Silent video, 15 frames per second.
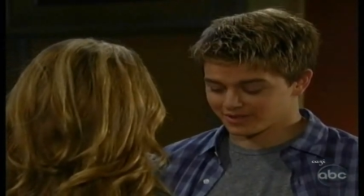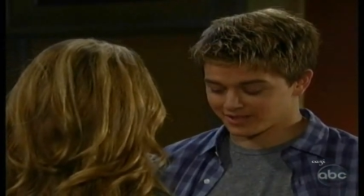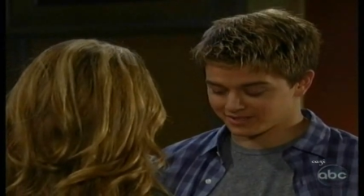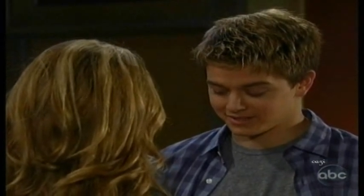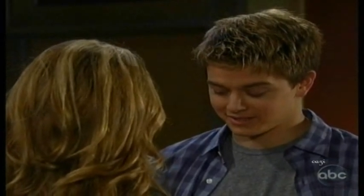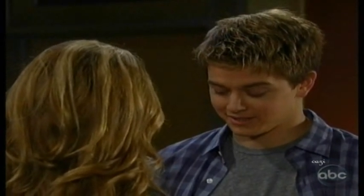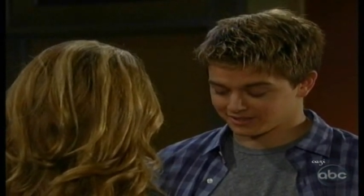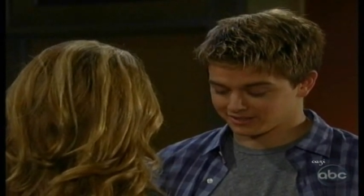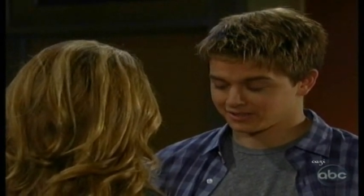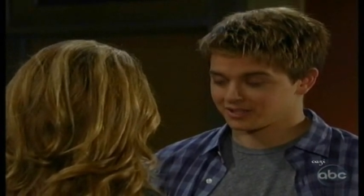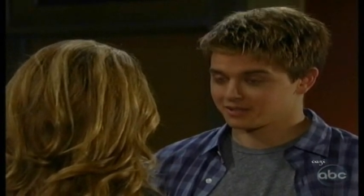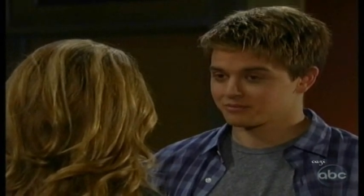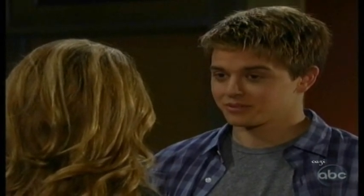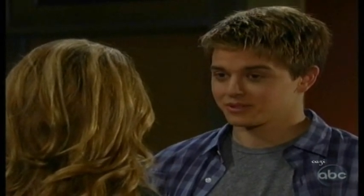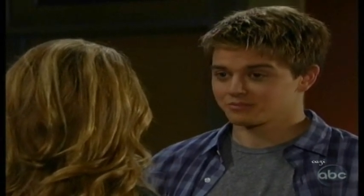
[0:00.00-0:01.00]
I seriously,
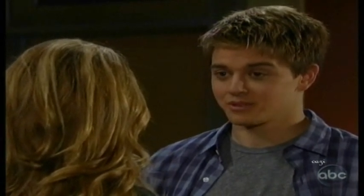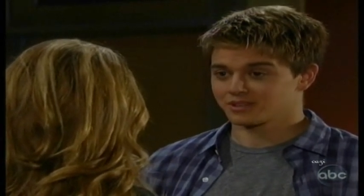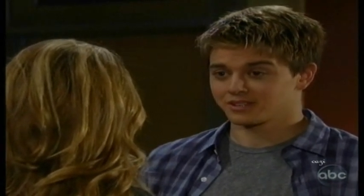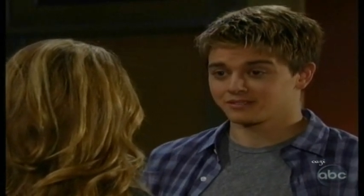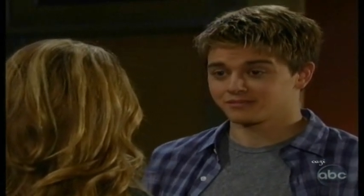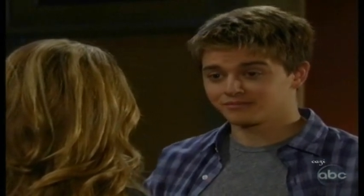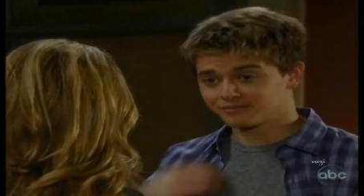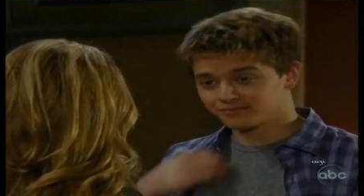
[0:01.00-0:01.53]
I'm pretty bad.